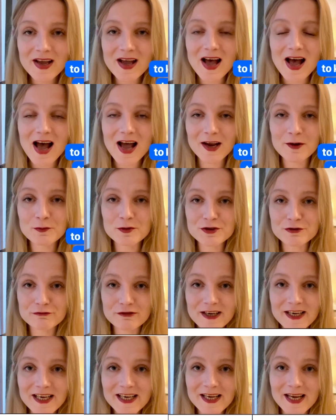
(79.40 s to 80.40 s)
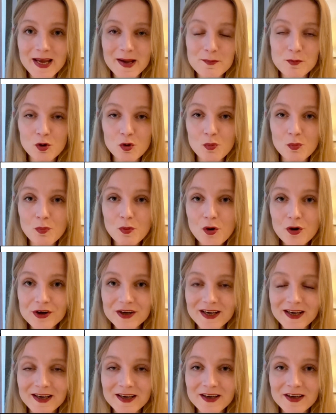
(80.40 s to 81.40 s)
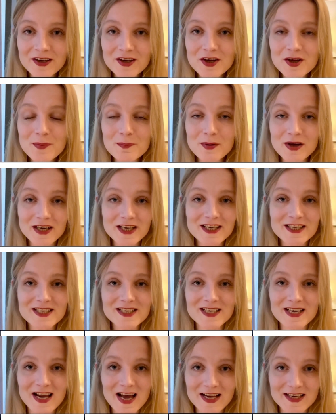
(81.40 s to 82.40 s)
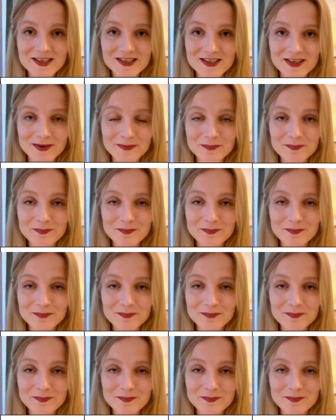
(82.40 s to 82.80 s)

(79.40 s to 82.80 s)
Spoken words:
I was ringing him all morning, but he didn't answer.